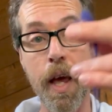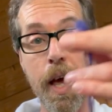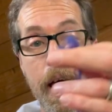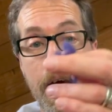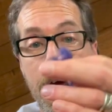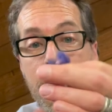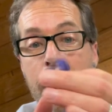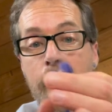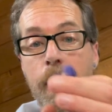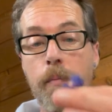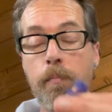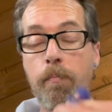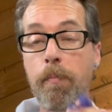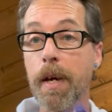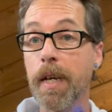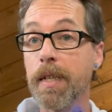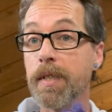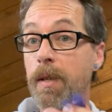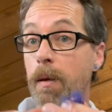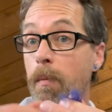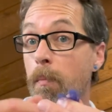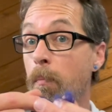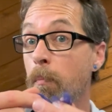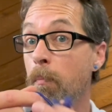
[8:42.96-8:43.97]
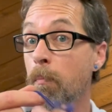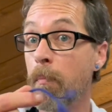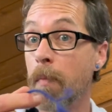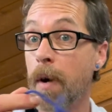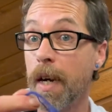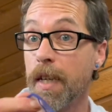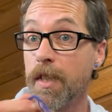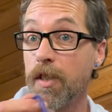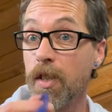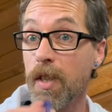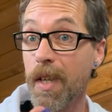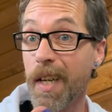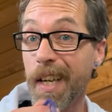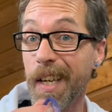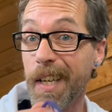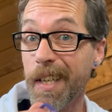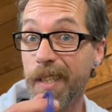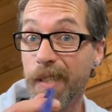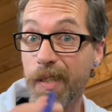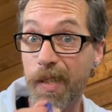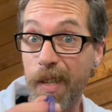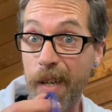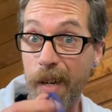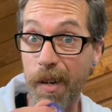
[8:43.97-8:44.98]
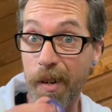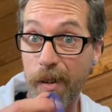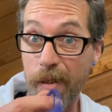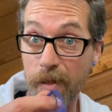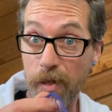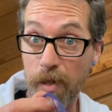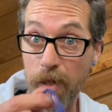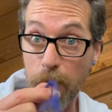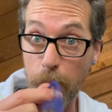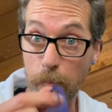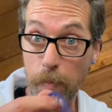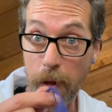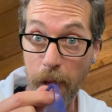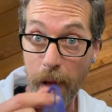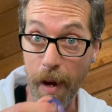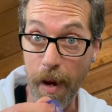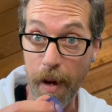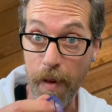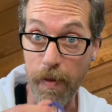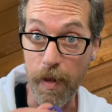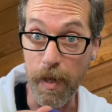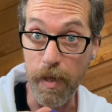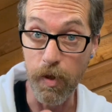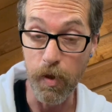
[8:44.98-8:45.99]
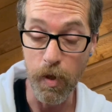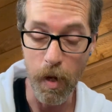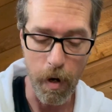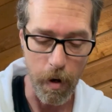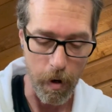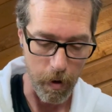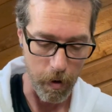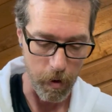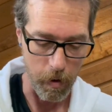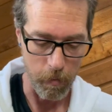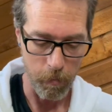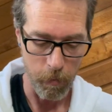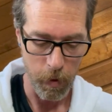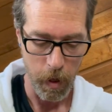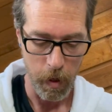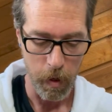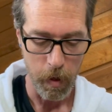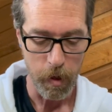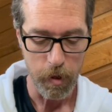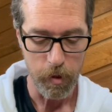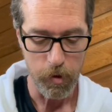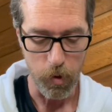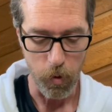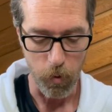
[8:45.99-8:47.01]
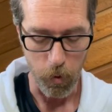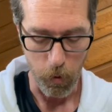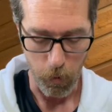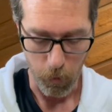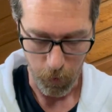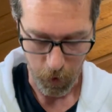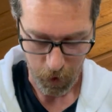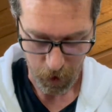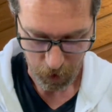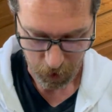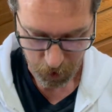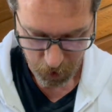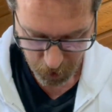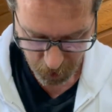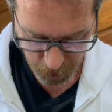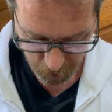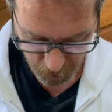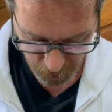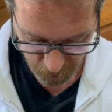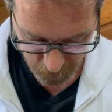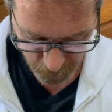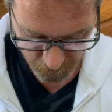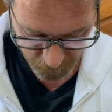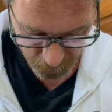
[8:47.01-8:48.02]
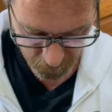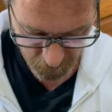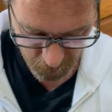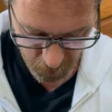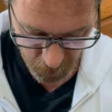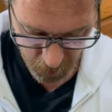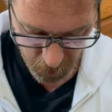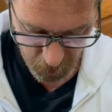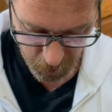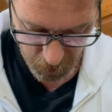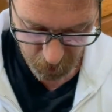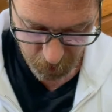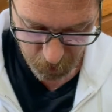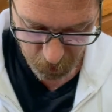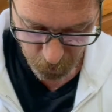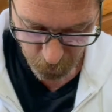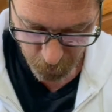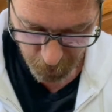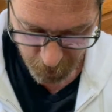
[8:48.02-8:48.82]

and it makes it much easier to ply this yarn. So what we can do is we